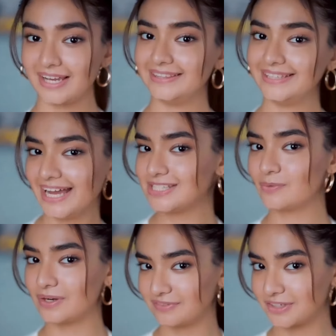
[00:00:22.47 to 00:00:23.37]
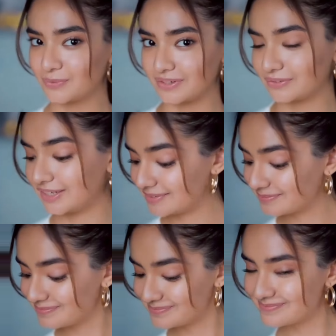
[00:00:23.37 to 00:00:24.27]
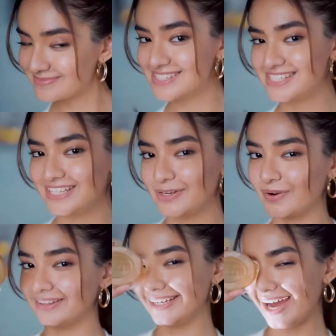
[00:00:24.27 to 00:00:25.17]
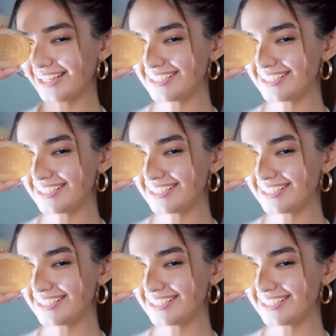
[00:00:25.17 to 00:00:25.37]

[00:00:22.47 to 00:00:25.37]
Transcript: That's what we're doing today. See you on the other